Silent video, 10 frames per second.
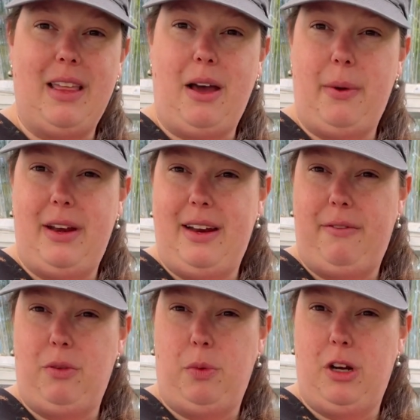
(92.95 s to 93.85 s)
That way I didn't
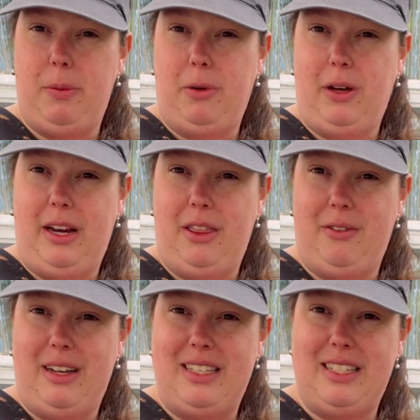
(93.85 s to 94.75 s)
have to worry about getting the
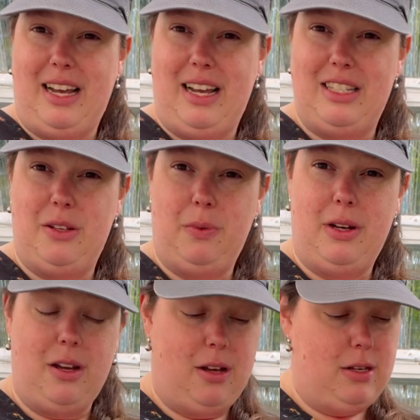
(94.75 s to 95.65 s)
right size and
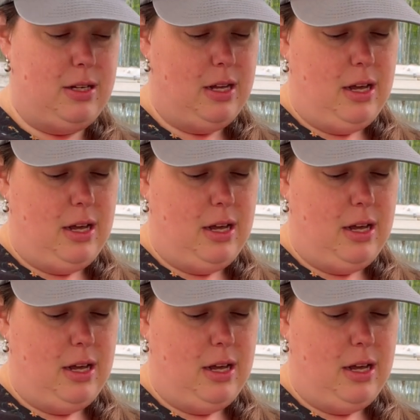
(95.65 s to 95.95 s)
whatnot.